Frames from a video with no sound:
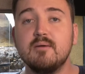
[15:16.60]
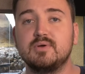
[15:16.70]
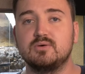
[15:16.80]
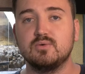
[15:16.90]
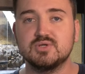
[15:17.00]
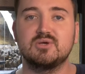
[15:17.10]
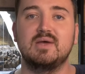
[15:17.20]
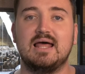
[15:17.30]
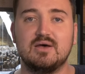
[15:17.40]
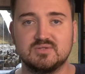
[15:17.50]
but
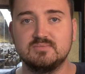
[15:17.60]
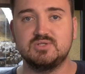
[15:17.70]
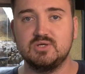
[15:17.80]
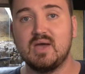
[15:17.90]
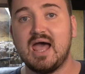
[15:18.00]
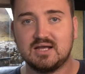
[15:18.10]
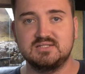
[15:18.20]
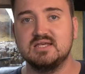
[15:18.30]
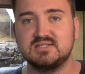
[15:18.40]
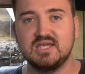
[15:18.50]
also allows them to
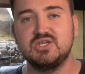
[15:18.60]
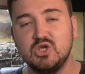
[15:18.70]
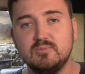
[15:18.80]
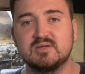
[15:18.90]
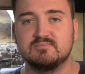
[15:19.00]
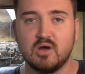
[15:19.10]
access a humid